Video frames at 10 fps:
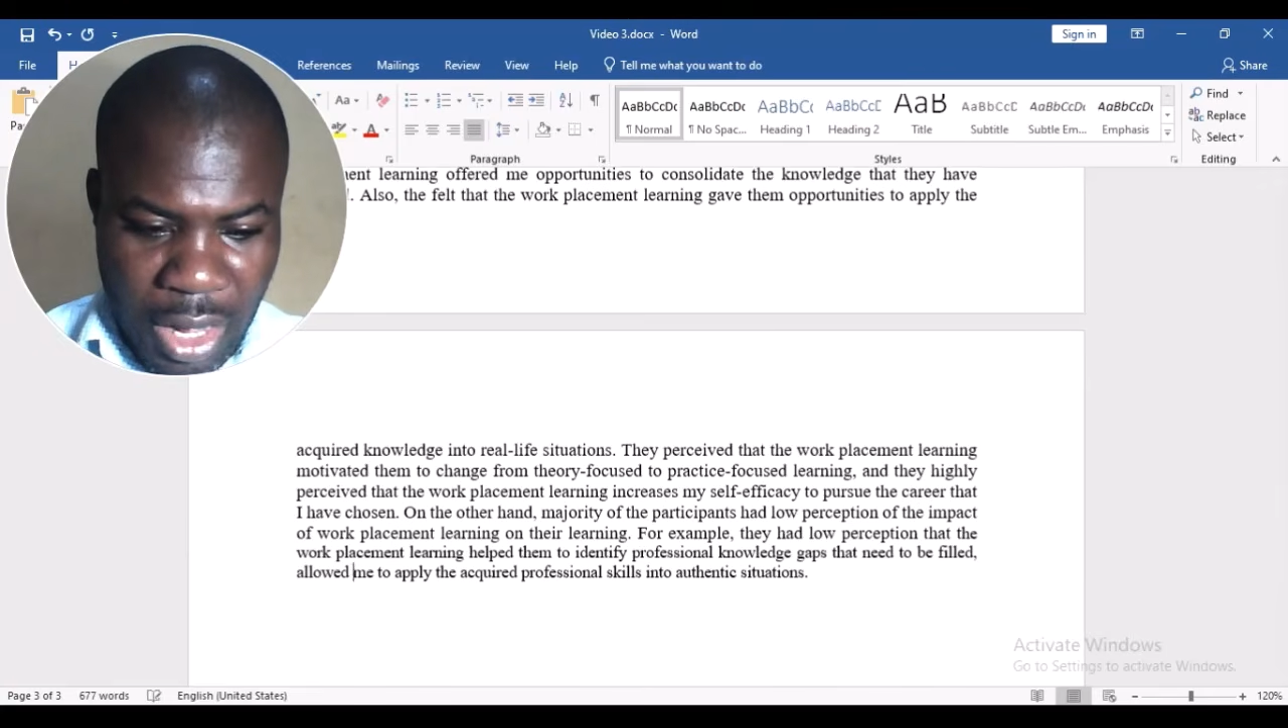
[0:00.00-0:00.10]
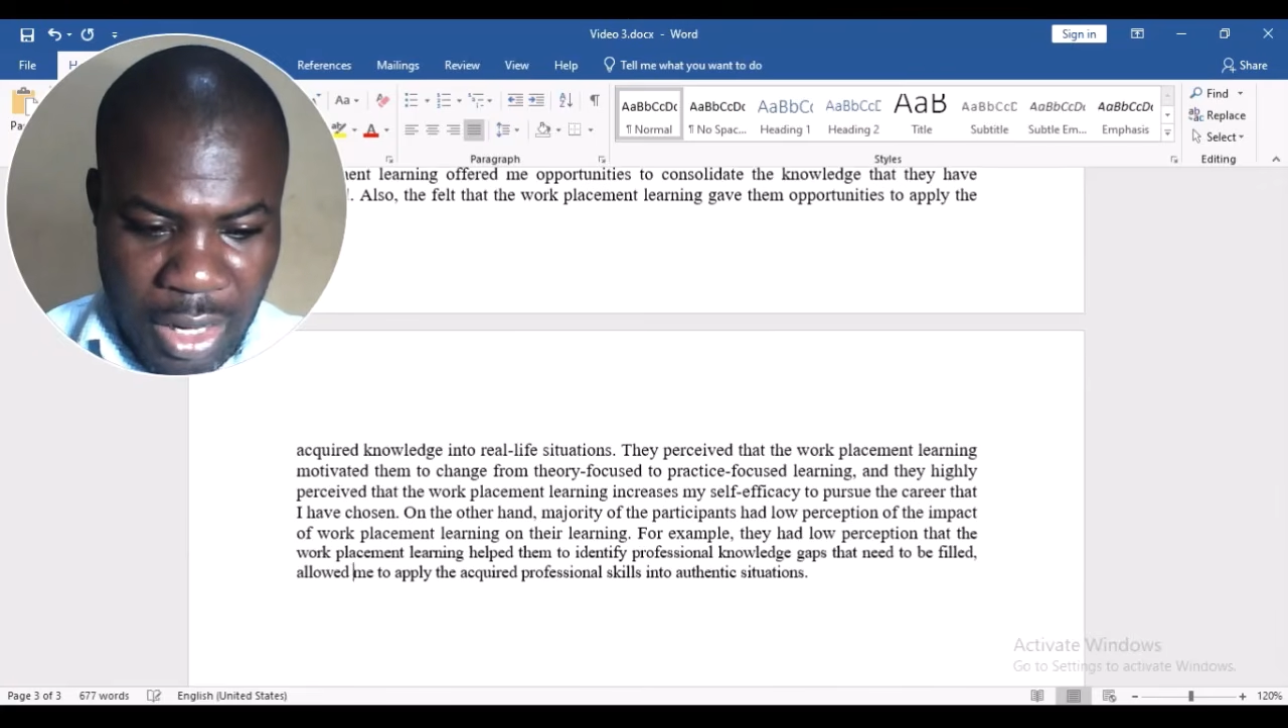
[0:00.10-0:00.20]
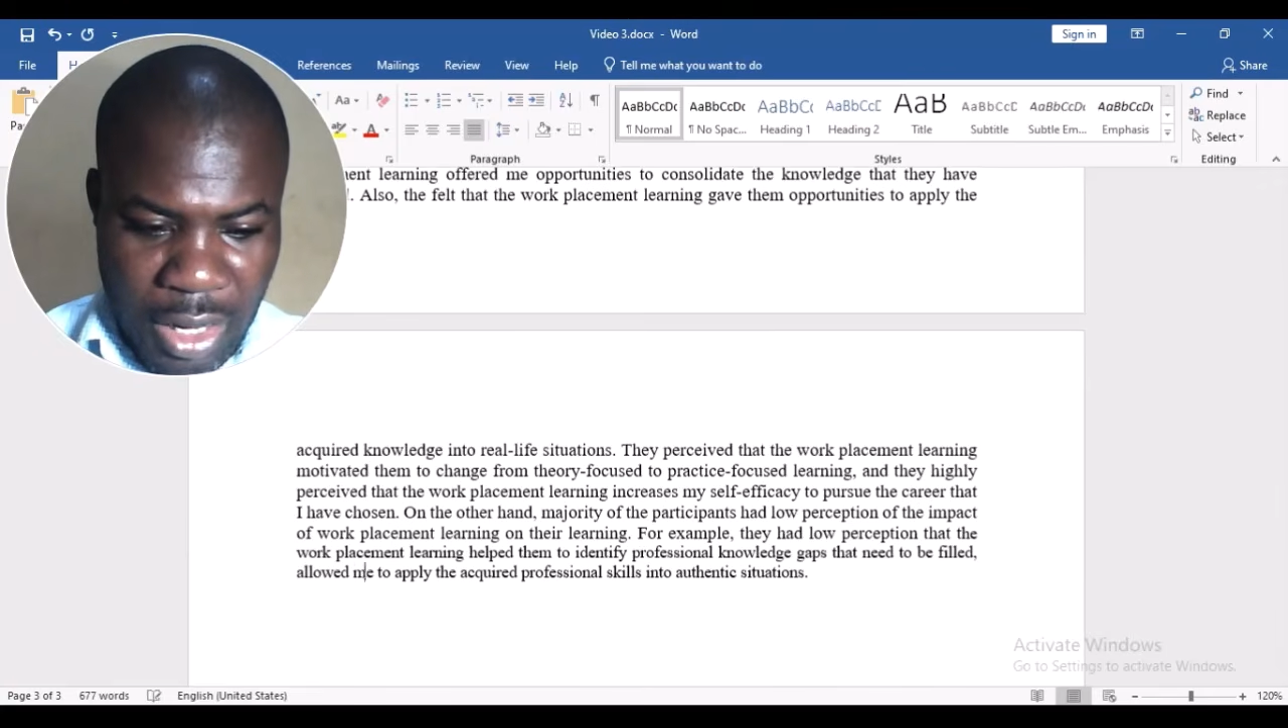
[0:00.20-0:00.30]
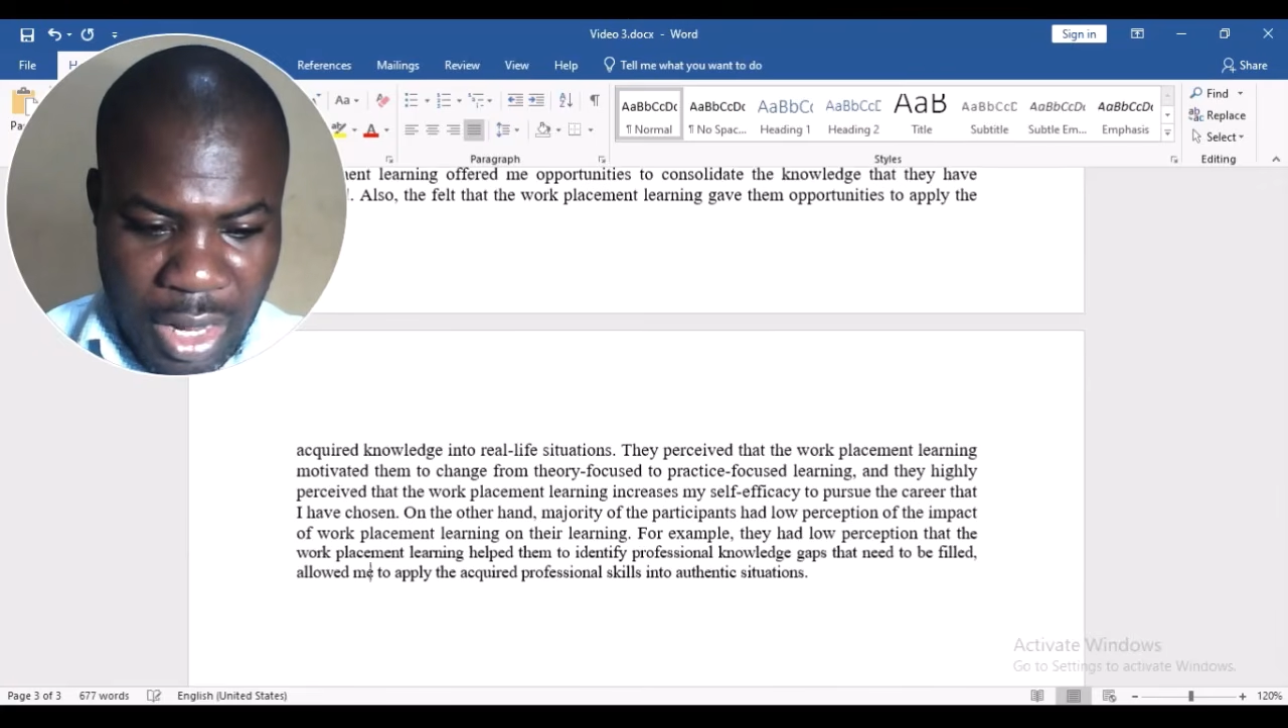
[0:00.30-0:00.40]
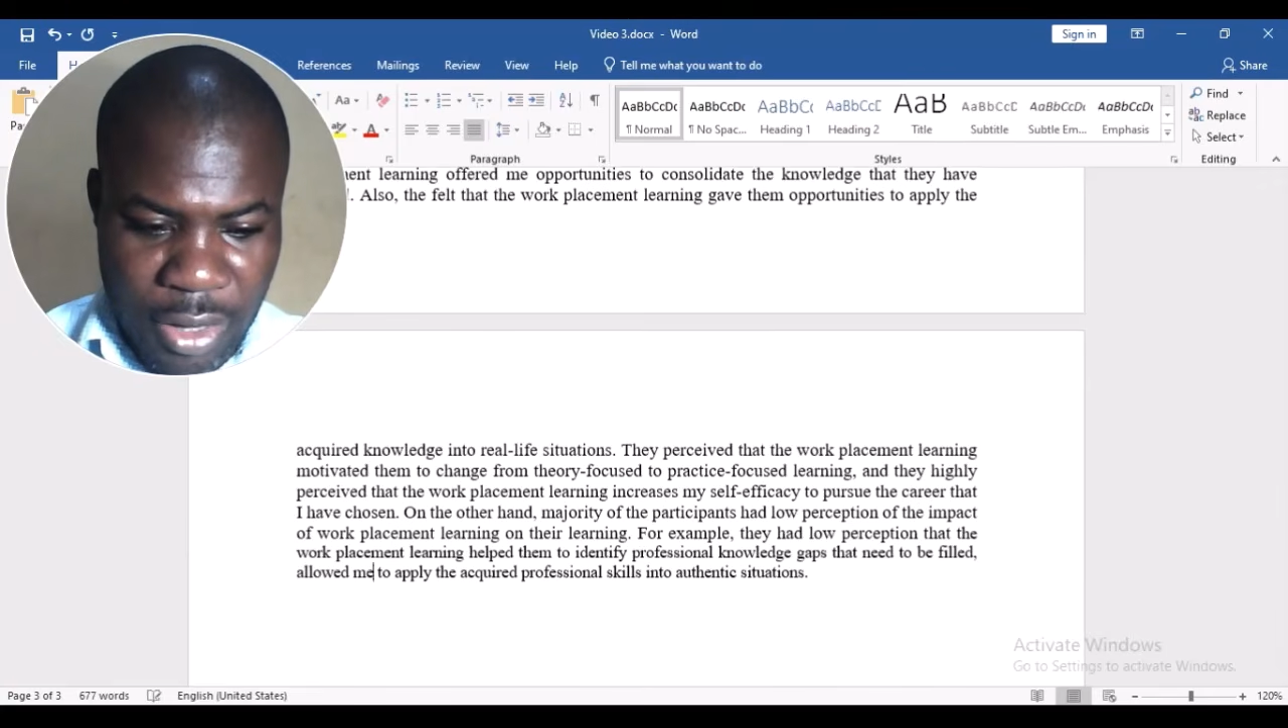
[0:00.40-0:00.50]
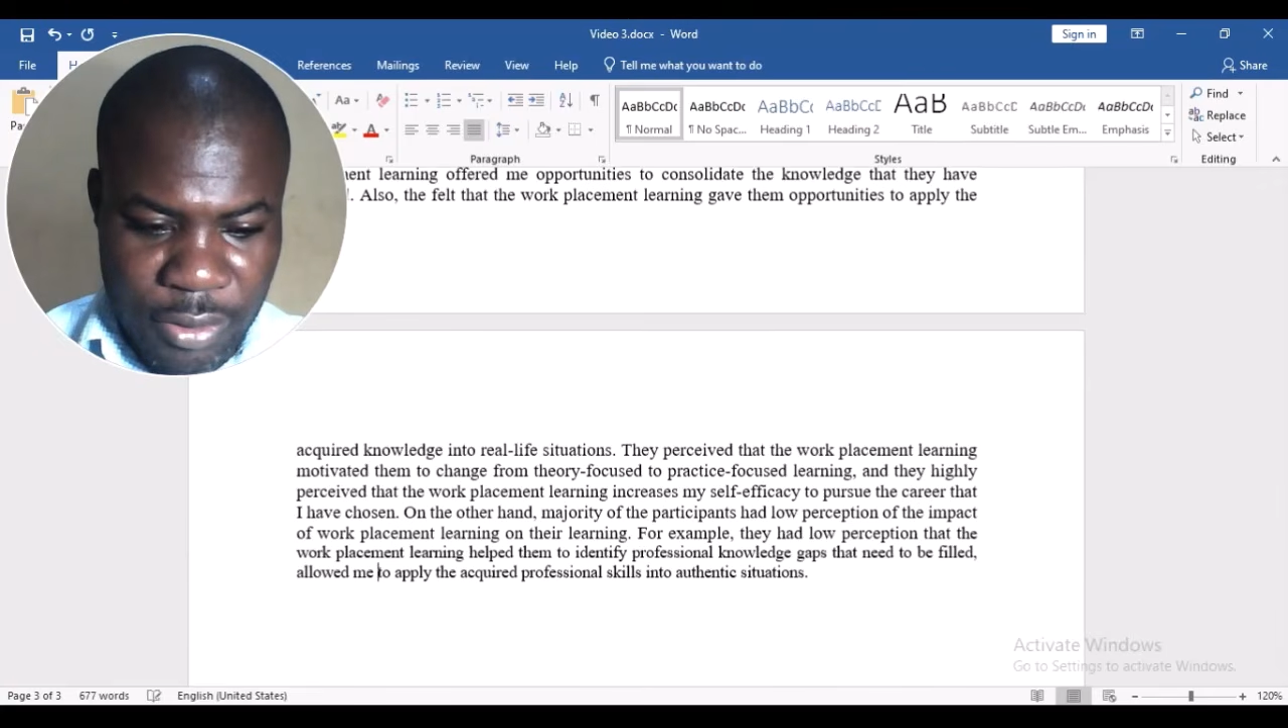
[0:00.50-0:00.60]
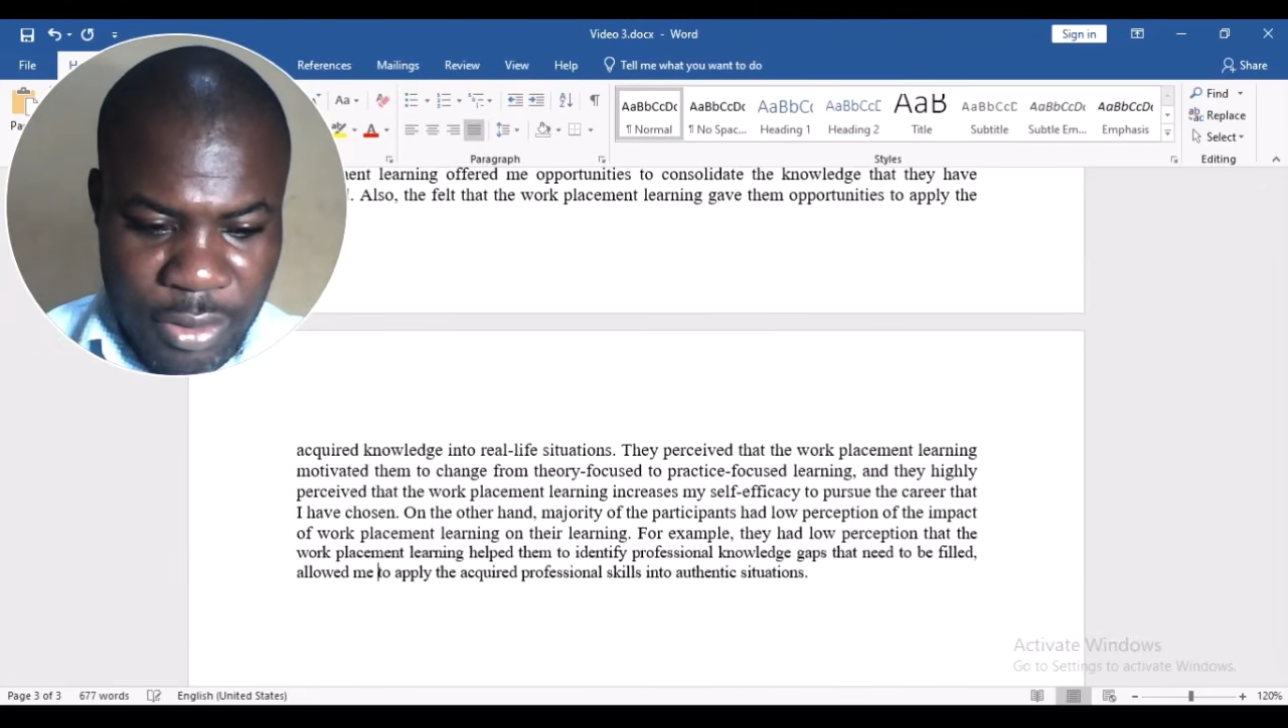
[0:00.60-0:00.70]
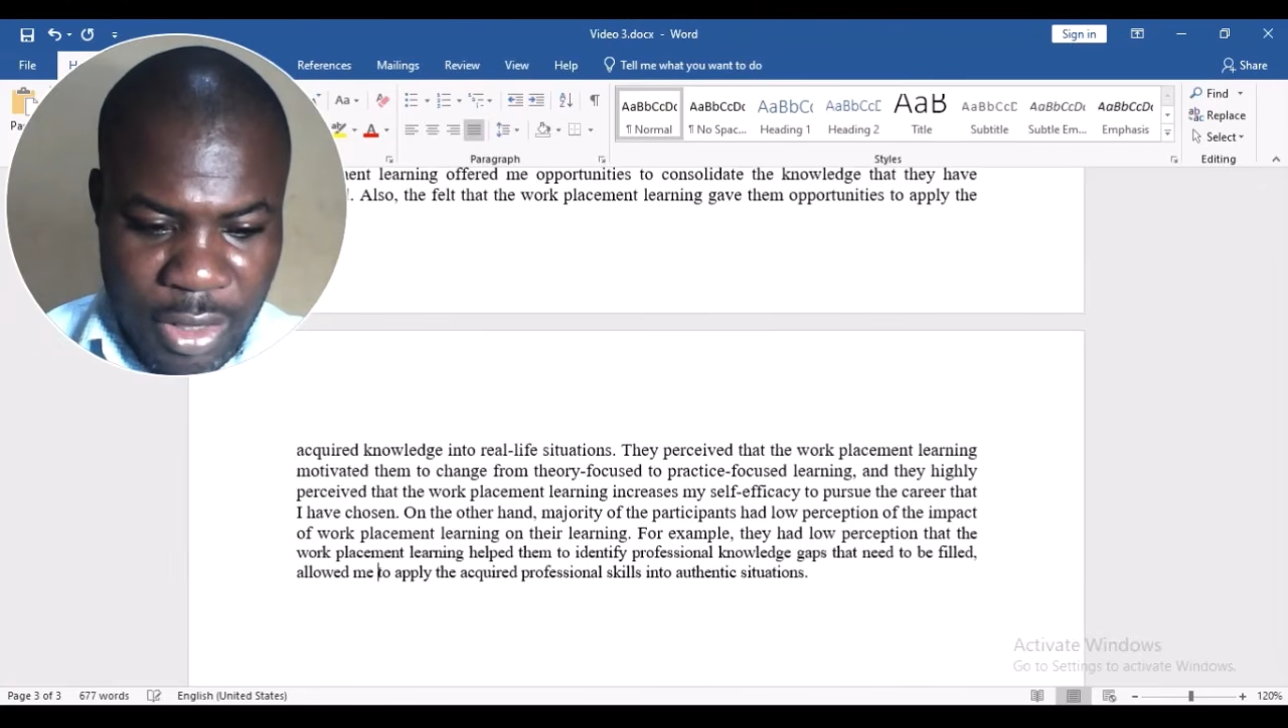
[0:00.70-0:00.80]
allowed